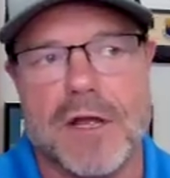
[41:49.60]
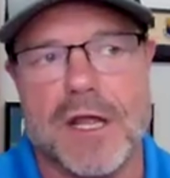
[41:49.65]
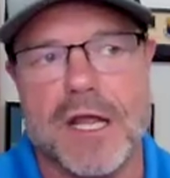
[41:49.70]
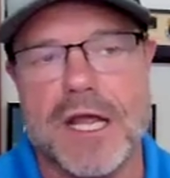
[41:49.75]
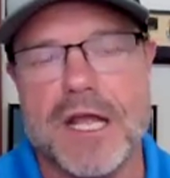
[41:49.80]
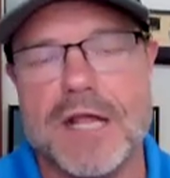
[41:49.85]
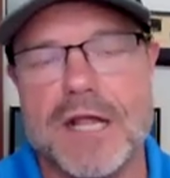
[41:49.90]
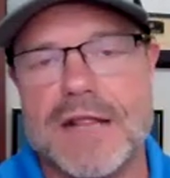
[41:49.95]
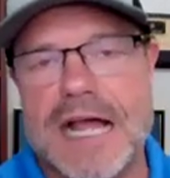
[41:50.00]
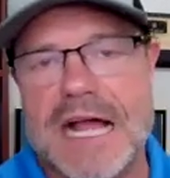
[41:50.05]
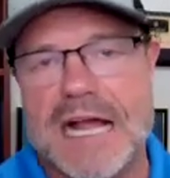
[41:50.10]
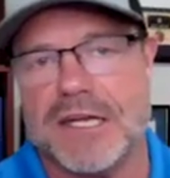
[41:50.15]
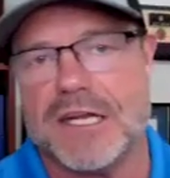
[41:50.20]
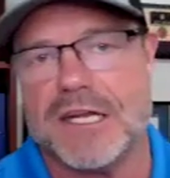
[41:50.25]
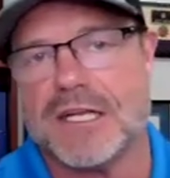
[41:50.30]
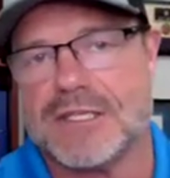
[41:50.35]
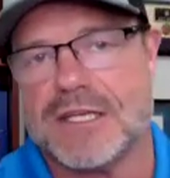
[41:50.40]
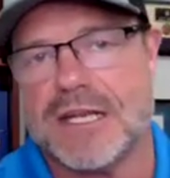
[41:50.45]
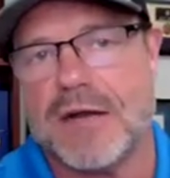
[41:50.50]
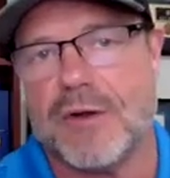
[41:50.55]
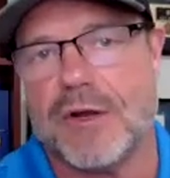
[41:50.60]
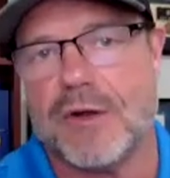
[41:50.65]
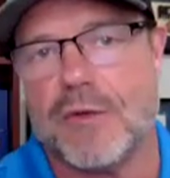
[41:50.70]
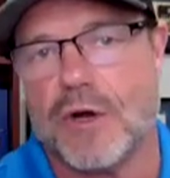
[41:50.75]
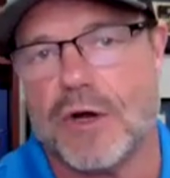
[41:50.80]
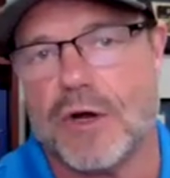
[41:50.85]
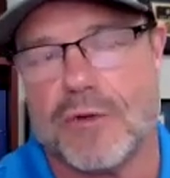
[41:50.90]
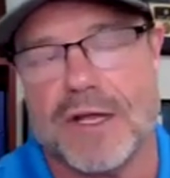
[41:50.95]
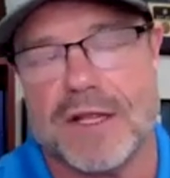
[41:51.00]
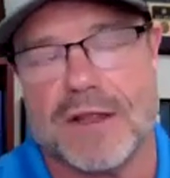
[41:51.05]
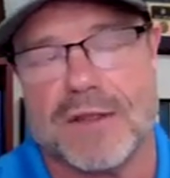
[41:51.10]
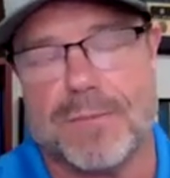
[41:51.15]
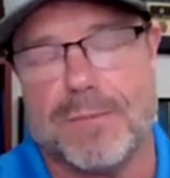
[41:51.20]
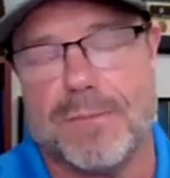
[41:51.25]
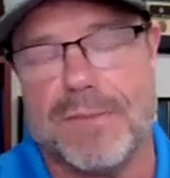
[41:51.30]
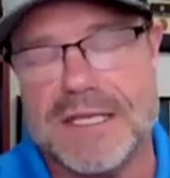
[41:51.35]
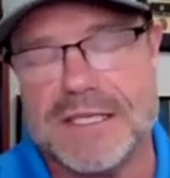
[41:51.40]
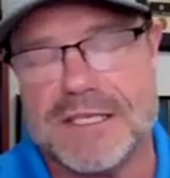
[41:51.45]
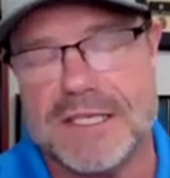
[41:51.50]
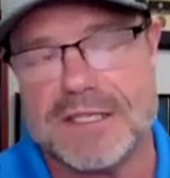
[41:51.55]
in that niche that we work with,
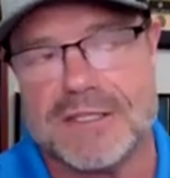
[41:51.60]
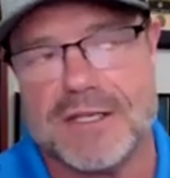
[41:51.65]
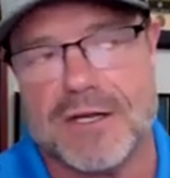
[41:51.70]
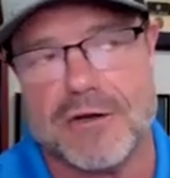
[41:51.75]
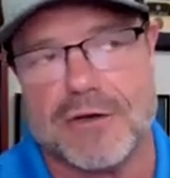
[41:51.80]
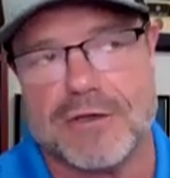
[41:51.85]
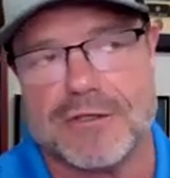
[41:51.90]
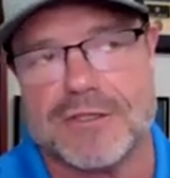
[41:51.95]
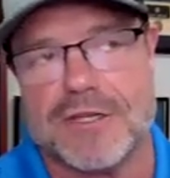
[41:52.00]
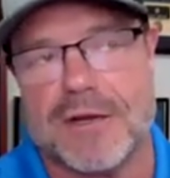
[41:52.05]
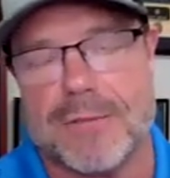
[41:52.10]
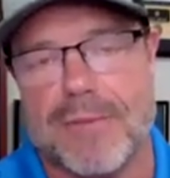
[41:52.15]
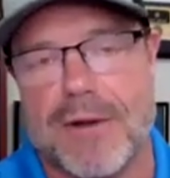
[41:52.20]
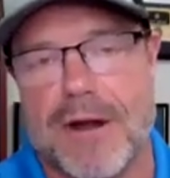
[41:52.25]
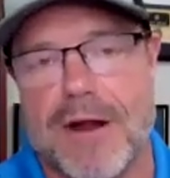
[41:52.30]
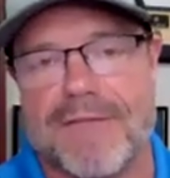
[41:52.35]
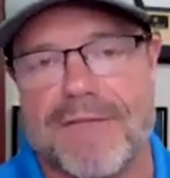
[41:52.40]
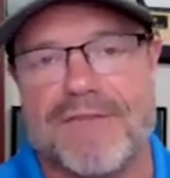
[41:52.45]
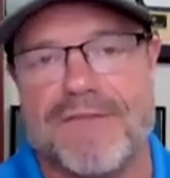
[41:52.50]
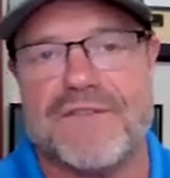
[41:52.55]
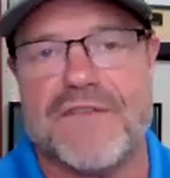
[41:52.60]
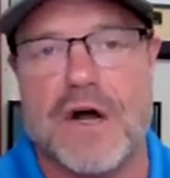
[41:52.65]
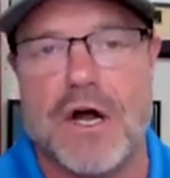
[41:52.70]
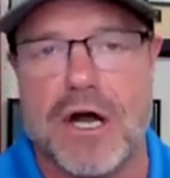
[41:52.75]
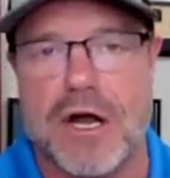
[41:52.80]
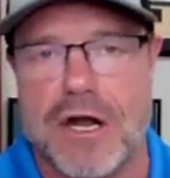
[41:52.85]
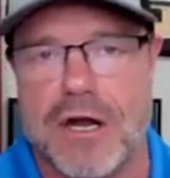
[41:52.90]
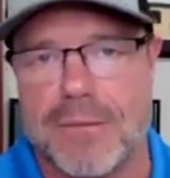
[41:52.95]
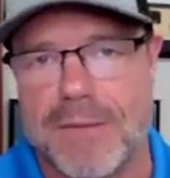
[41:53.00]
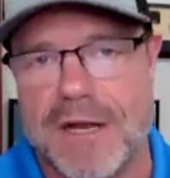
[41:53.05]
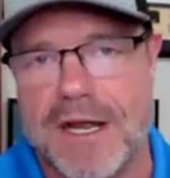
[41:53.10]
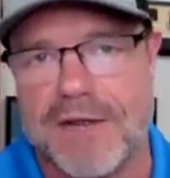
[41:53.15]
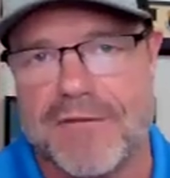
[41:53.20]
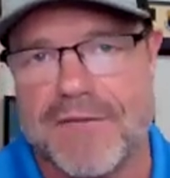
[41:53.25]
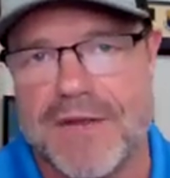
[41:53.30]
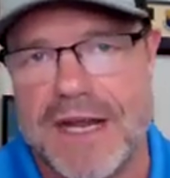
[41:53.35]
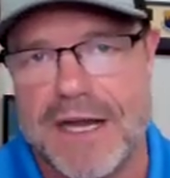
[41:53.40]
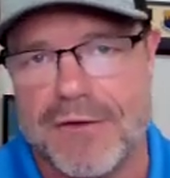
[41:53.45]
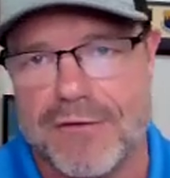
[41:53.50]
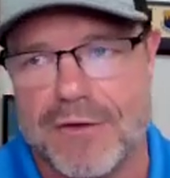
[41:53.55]
business owners are by far my
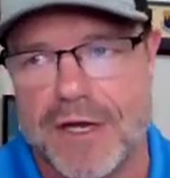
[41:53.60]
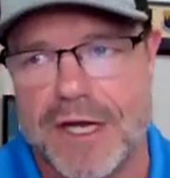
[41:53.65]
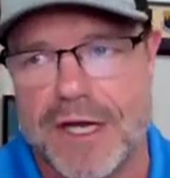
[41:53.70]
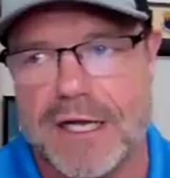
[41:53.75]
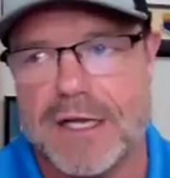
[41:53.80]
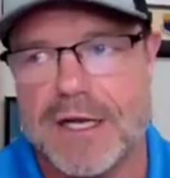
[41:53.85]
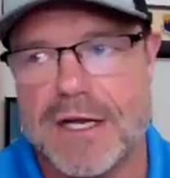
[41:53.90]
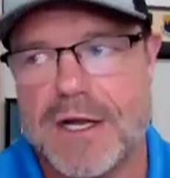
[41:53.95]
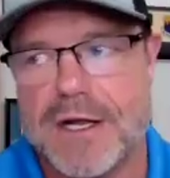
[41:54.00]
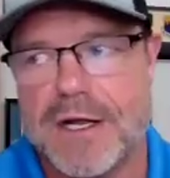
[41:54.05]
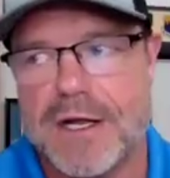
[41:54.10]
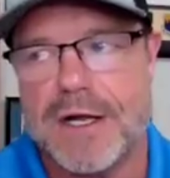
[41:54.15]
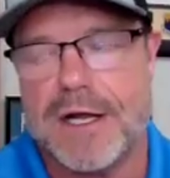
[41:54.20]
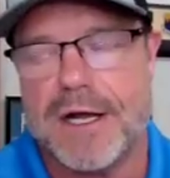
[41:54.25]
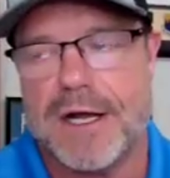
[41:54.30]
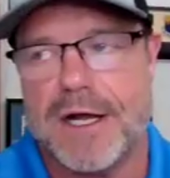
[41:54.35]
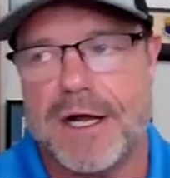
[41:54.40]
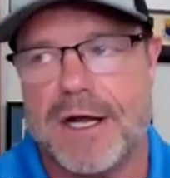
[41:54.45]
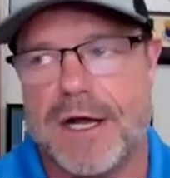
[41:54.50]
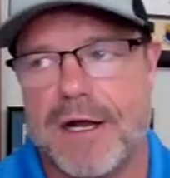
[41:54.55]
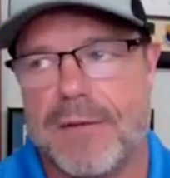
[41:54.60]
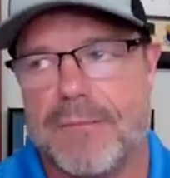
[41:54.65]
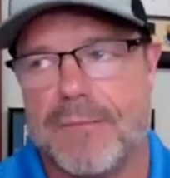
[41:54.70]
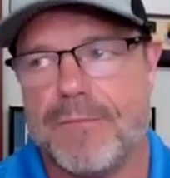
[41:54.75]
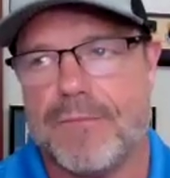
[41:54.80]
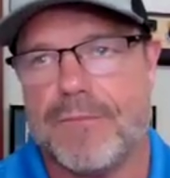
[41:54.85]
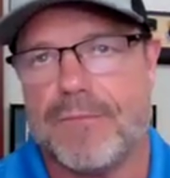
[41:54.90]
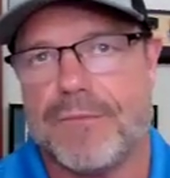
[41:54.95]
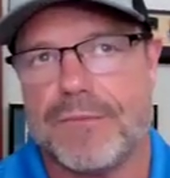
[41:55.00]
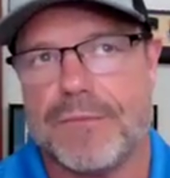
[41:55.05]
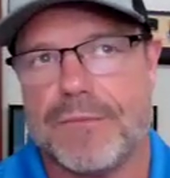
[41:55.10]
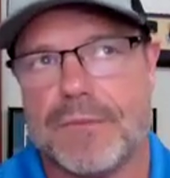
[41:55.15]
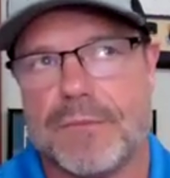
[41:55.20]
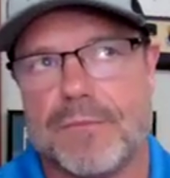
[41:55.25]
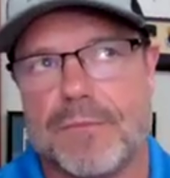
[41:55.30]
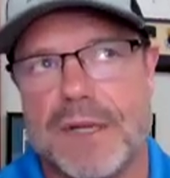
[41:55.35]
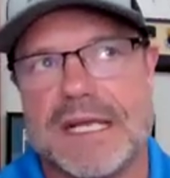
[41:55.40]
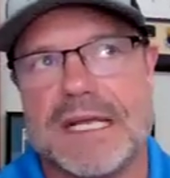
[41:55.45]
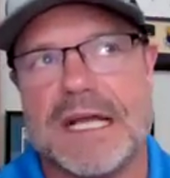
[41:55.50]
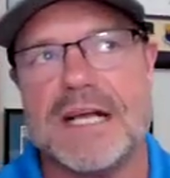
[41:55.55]
favorite, um,
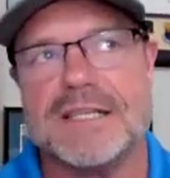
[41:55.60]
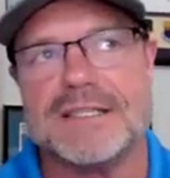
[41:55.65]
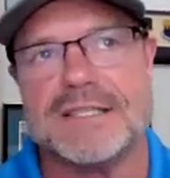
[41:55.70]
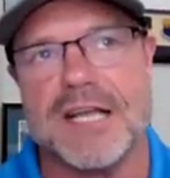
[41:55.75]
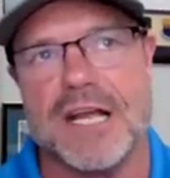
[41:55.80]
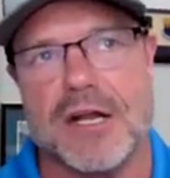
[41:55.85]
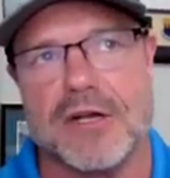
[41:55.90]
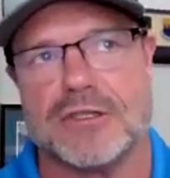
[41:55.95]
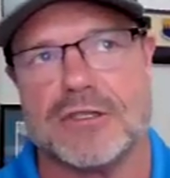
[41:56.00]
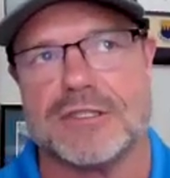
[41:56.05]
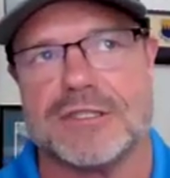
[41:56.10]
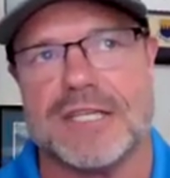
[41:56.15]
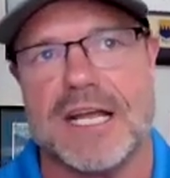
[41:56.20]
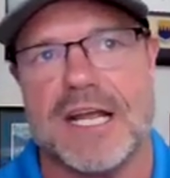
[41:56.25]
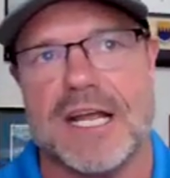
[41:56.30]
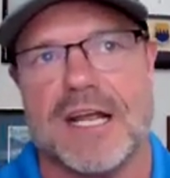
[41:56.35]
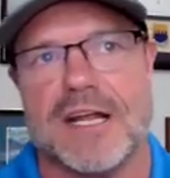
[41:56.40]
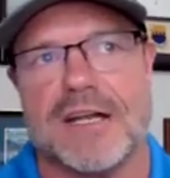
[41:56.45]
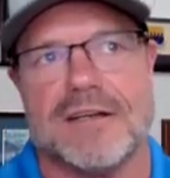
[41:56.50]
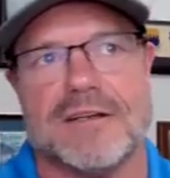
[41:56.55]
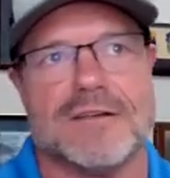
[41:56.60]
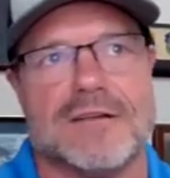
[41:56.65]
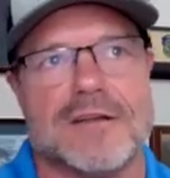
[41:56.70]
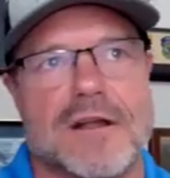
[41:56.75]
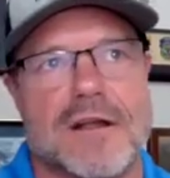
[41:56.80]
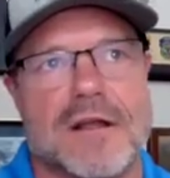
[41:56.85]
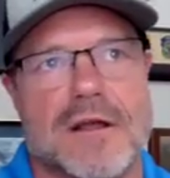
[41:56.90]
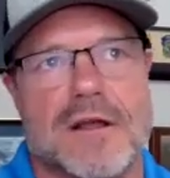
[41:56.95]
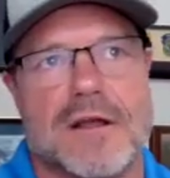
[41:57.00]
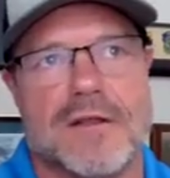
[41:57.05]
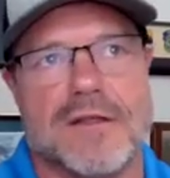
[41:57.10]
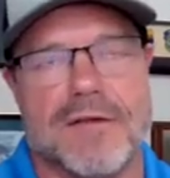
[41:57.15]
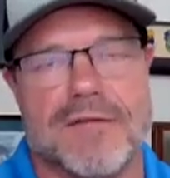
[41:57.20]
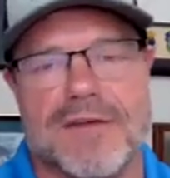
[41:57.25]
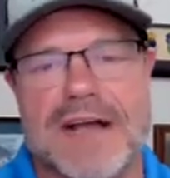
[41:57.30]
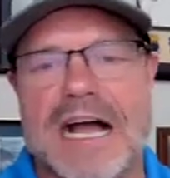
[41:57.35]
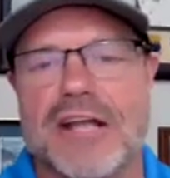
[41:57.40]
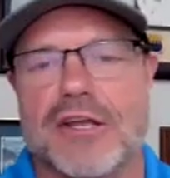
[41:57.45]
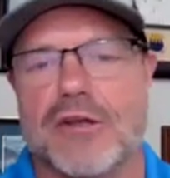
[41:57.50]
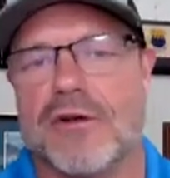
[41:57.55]
because they understand the
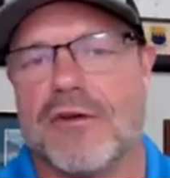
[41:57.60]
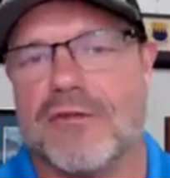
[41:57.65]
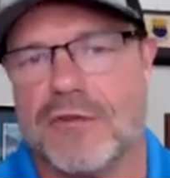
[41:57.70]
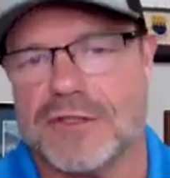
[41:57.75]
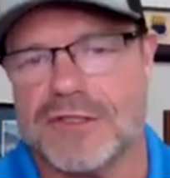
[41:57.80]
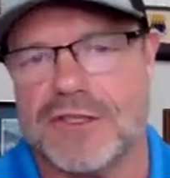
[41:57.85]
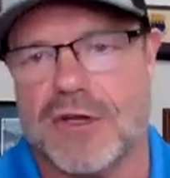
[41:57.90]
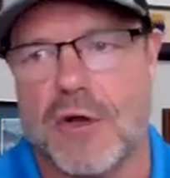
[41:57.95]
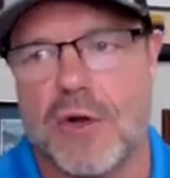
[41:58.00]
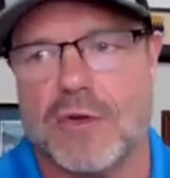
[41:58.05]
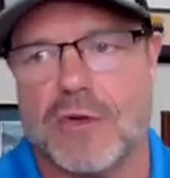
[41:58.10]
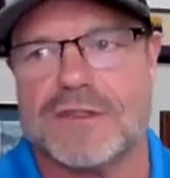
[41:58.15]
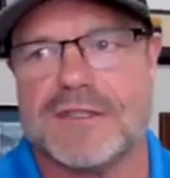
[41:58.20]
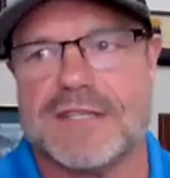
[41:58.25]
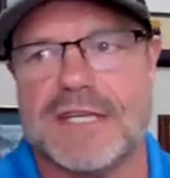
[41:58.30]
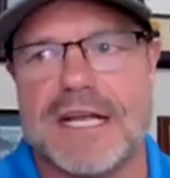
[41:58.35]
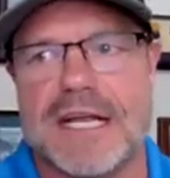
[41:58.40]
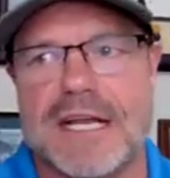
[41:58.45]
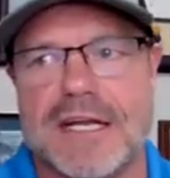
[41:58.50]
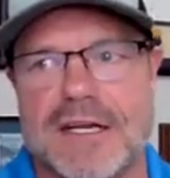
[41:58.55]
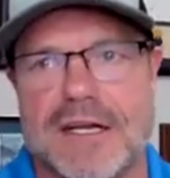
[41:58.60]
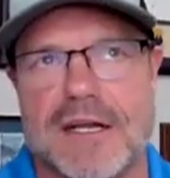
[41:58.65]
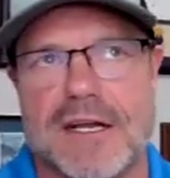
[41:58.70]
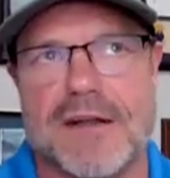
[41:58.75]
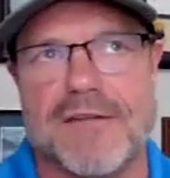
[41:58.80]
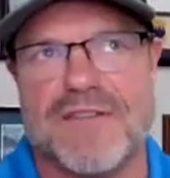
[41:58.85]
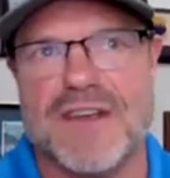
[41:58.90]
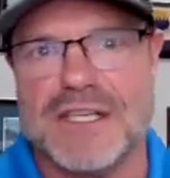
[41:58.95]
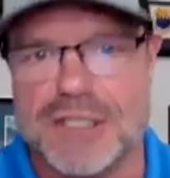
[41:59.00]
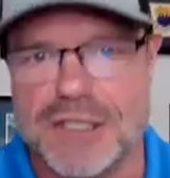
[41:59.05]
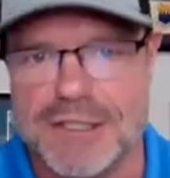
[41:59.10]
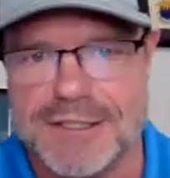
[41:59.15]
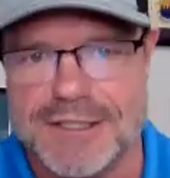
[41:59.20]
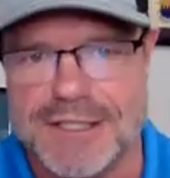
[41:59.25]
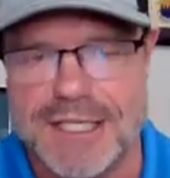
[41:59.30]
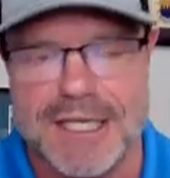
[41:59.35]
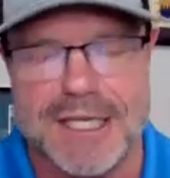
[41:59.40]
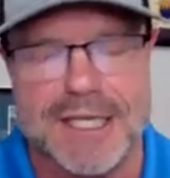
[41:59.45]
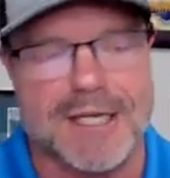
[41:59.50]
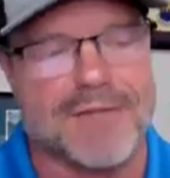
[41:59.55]
value of results and
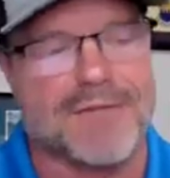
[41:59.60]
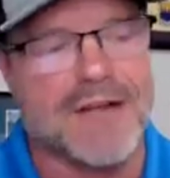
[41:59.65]
efficiency and